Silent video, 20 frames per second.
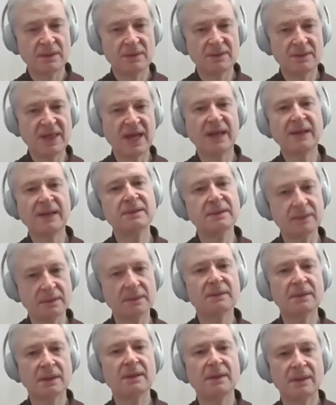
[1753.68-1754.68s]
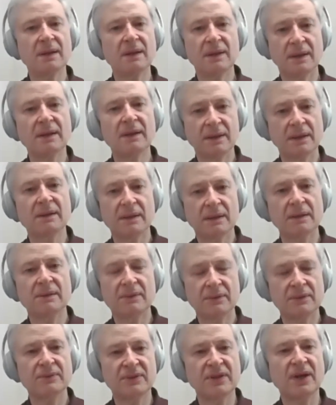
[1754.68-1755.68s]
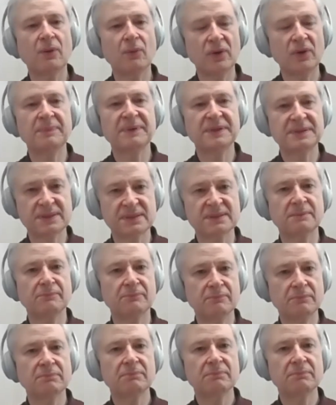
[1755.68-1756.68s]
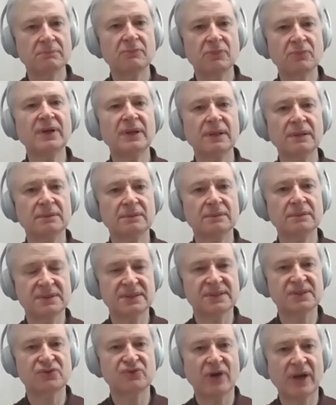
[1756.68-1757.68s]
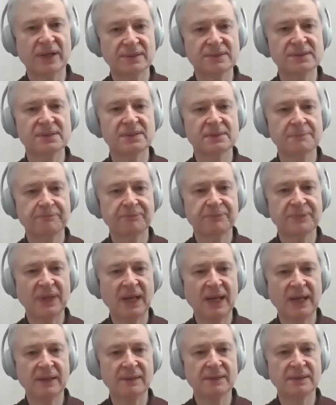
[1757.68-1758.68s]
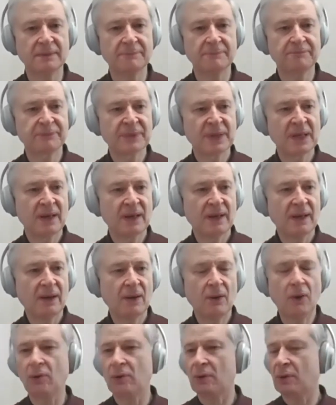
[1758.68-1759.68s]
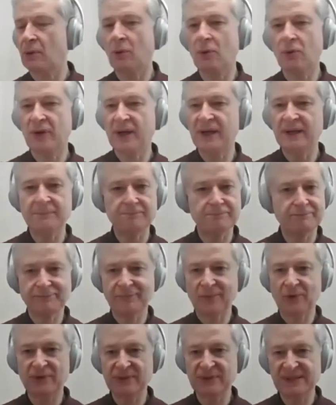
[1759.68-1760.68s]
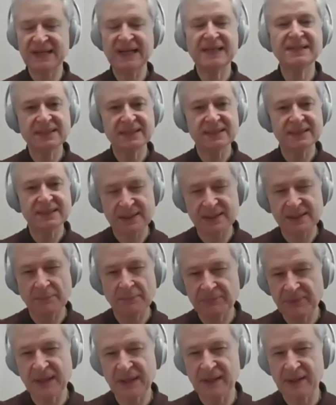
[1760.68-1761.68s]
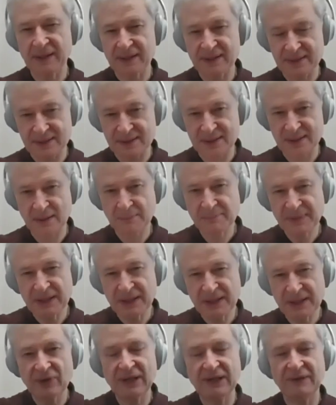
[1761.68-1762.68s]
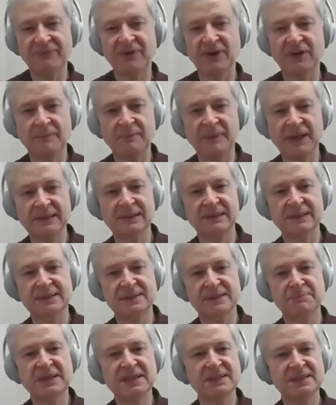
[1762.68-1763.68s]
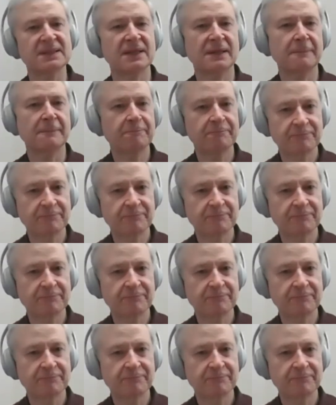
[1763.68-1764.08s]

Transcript: then there will be some real distress and or or a or a sense that something is something really fundamental is missing.